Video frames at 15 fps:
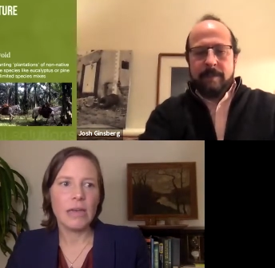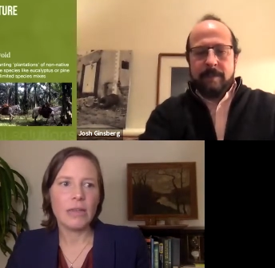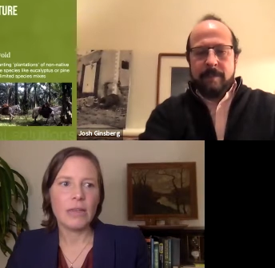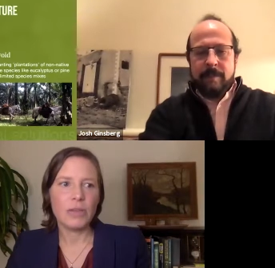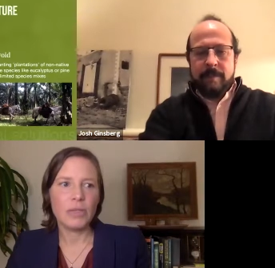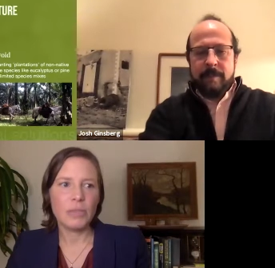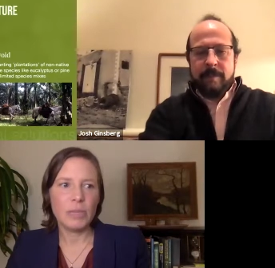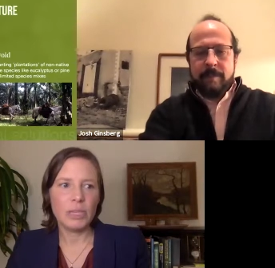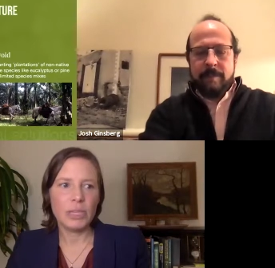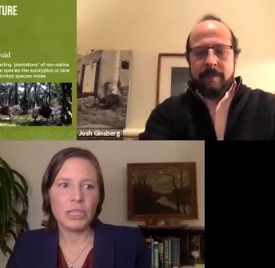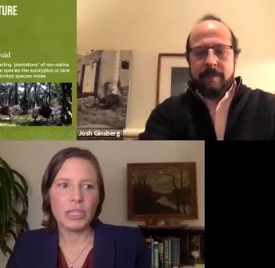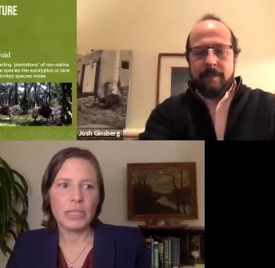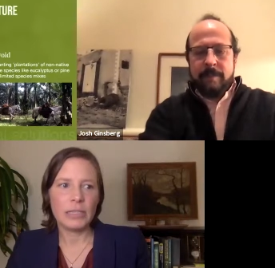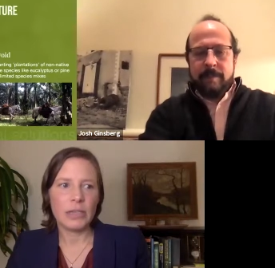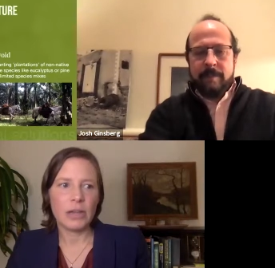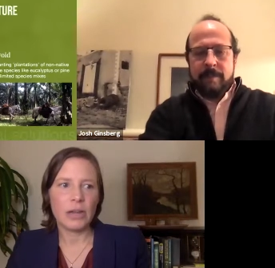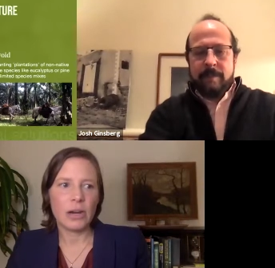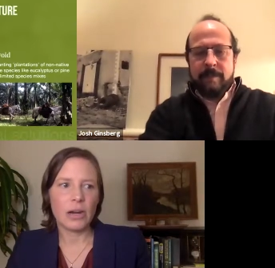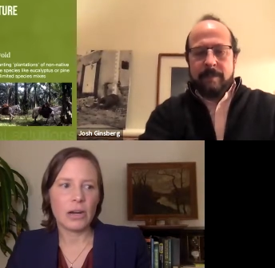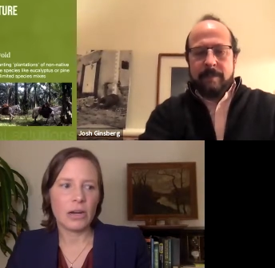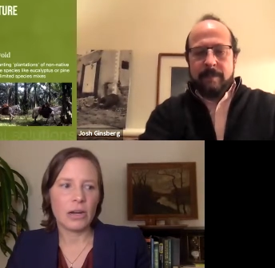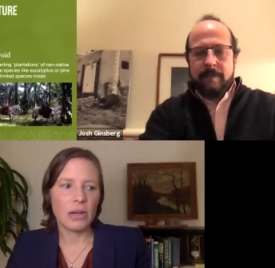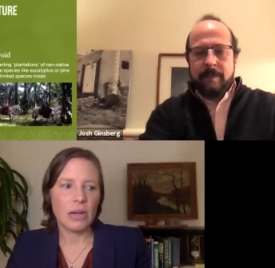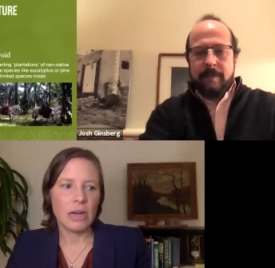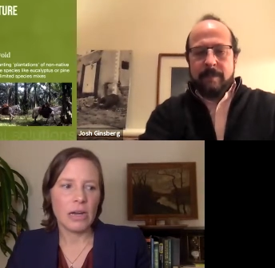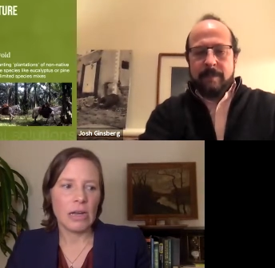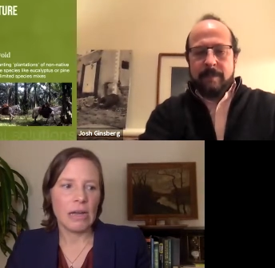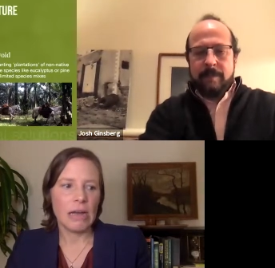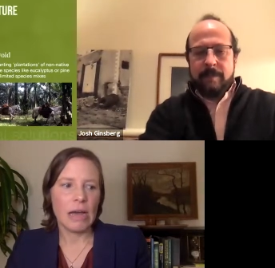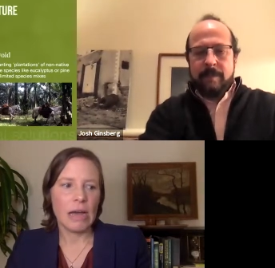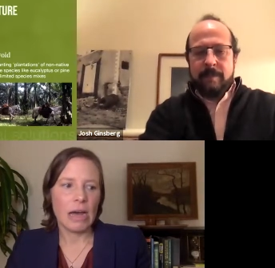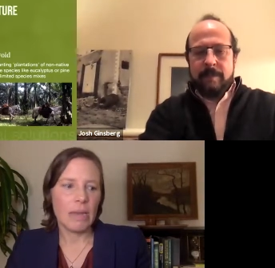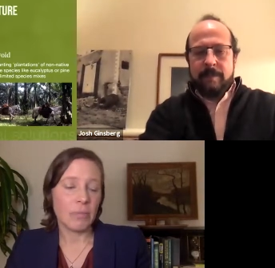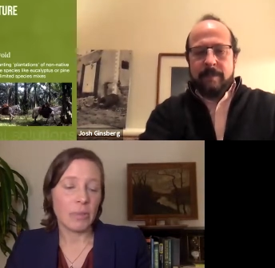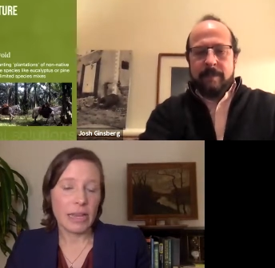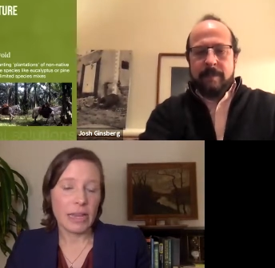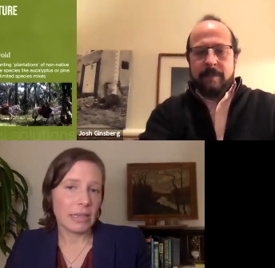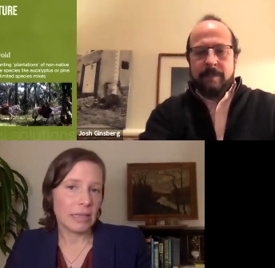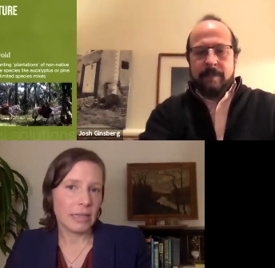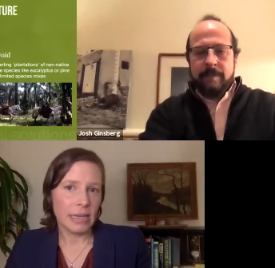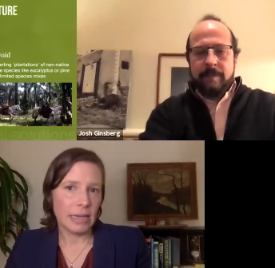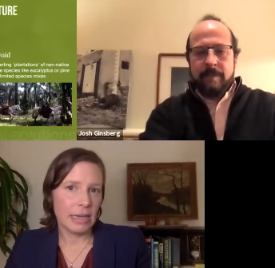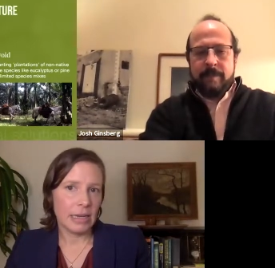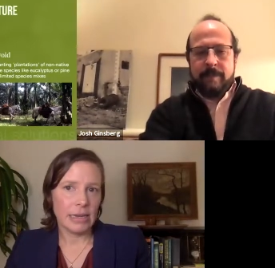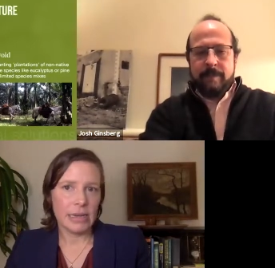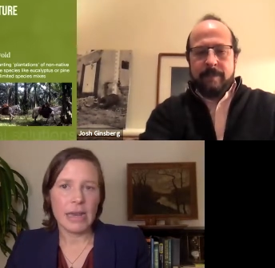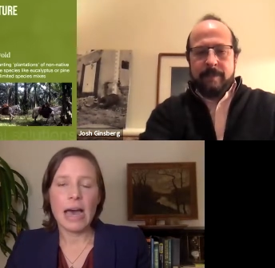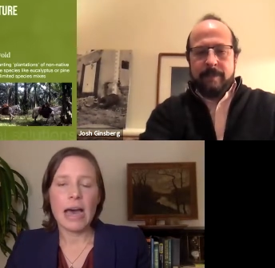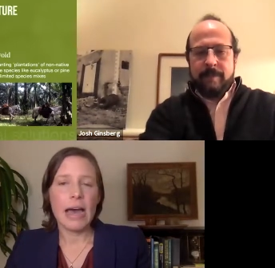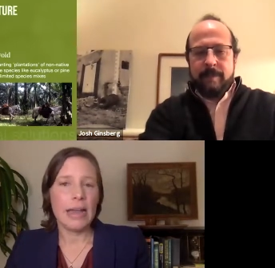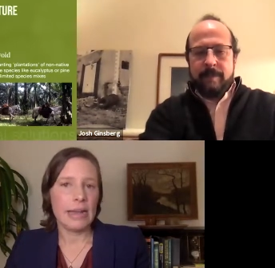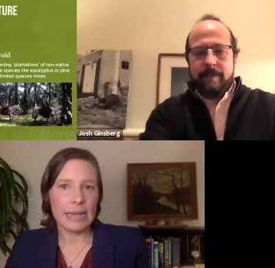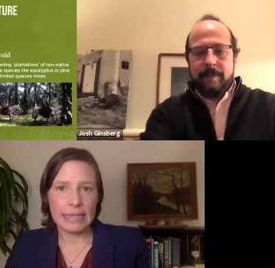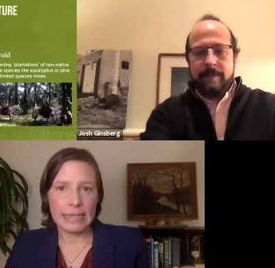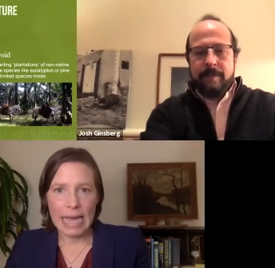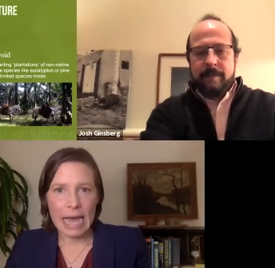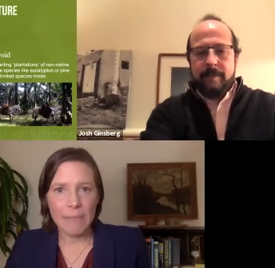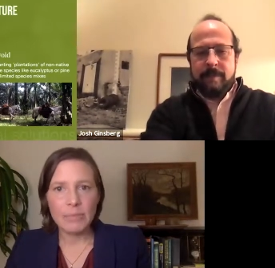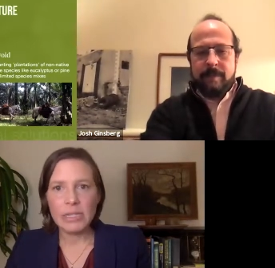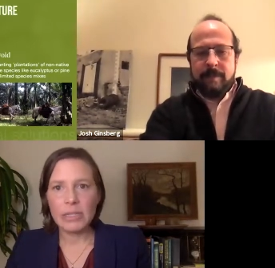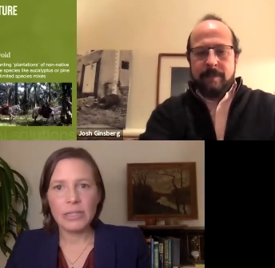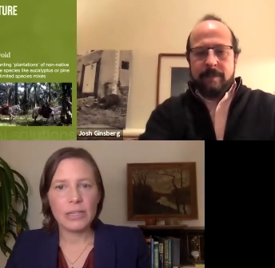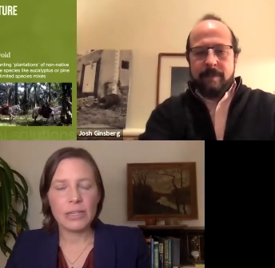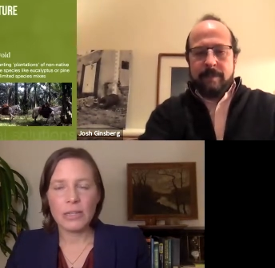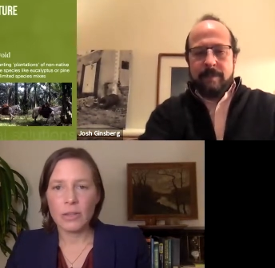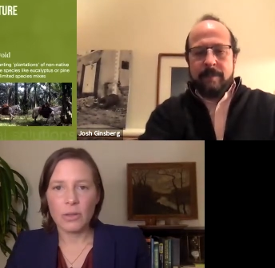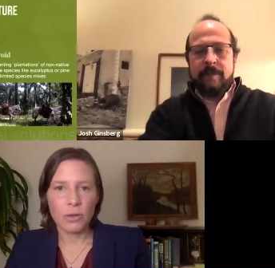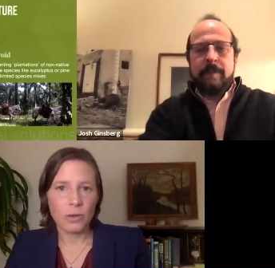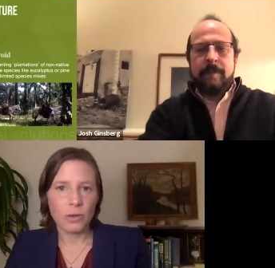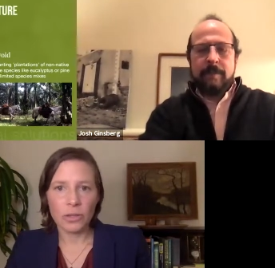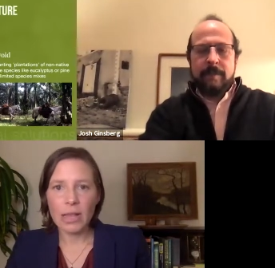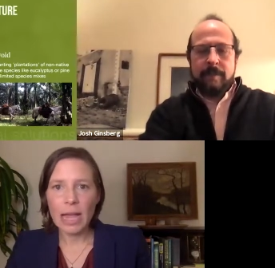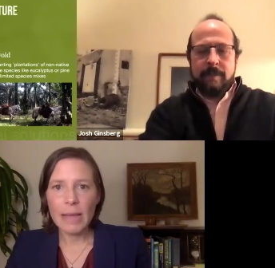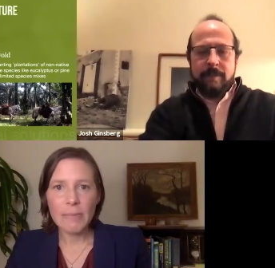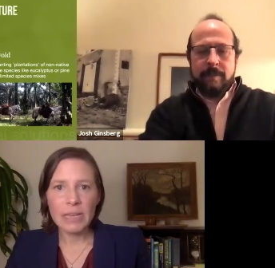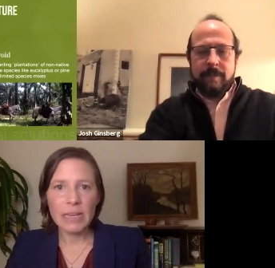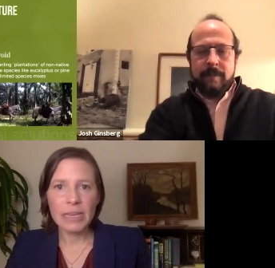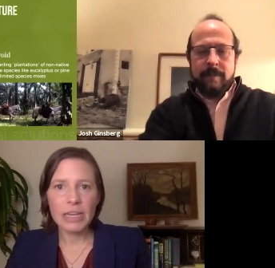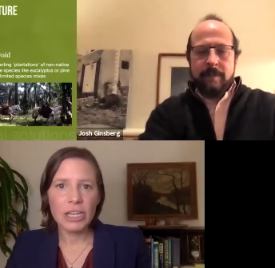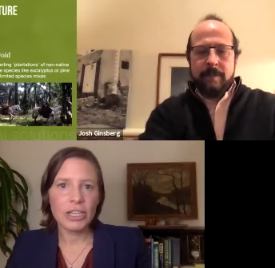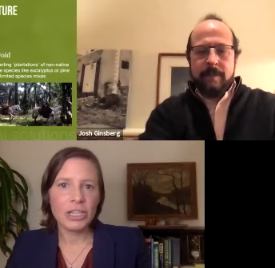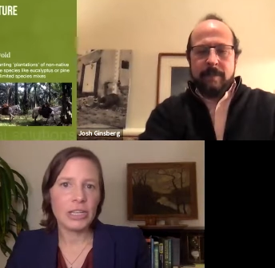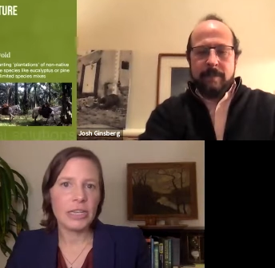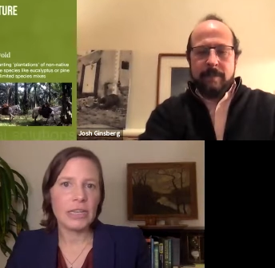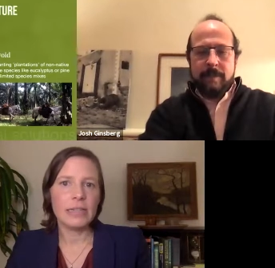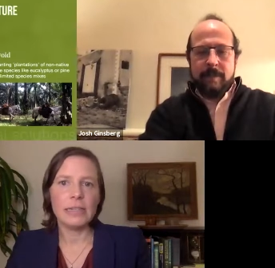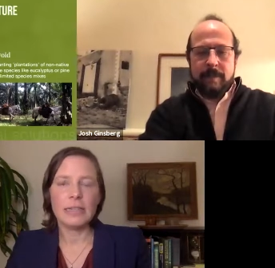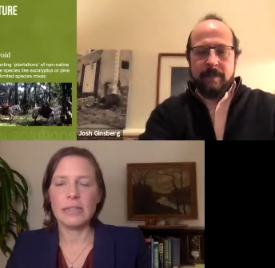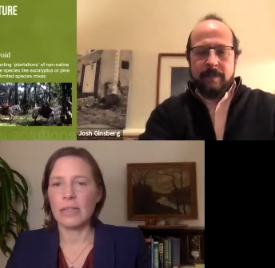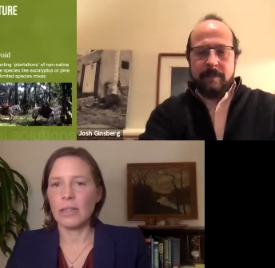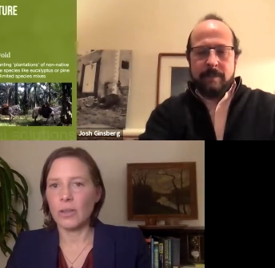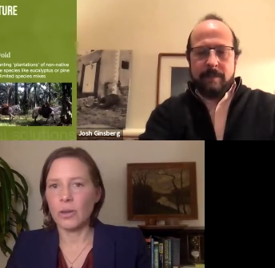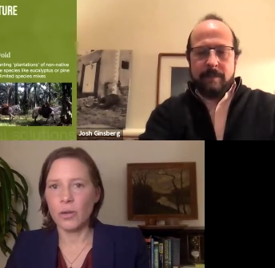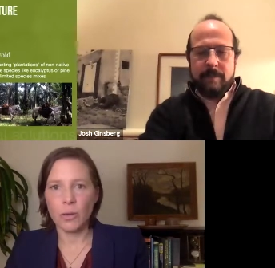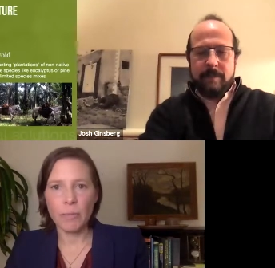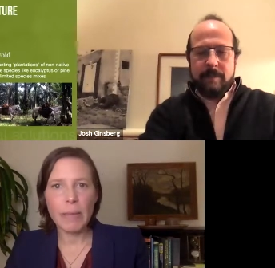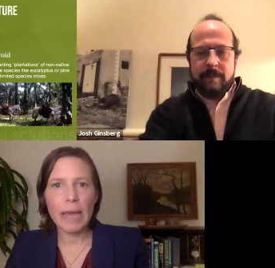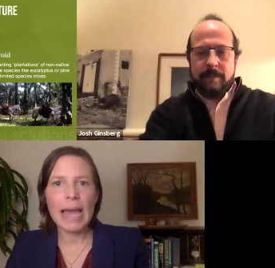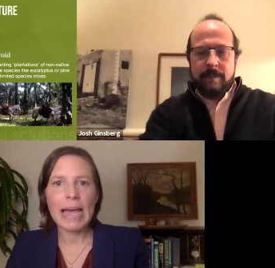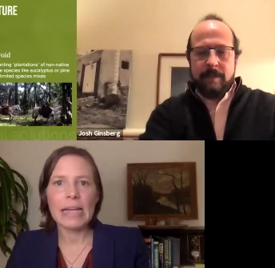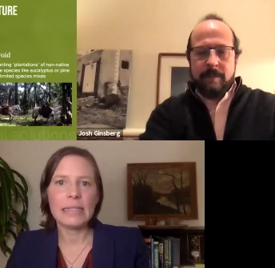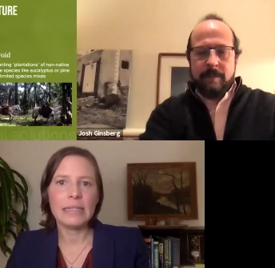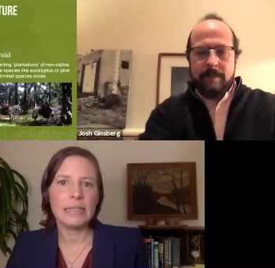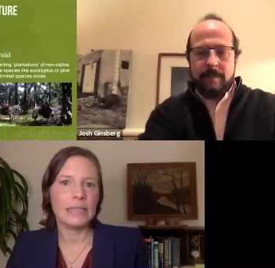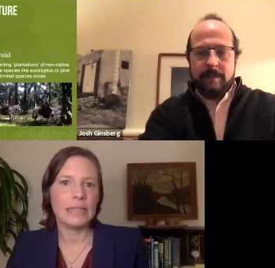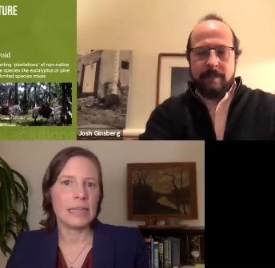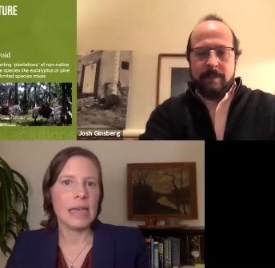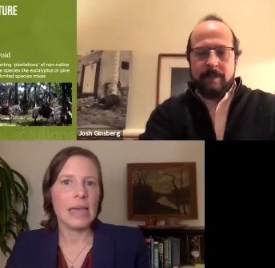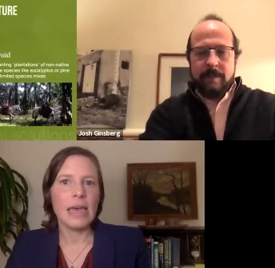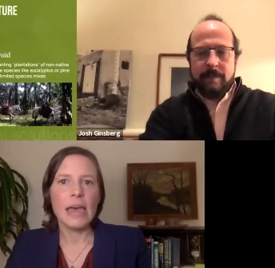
Speaker 1: those species are um, likely not adapted to the local climate conditions, the local pests.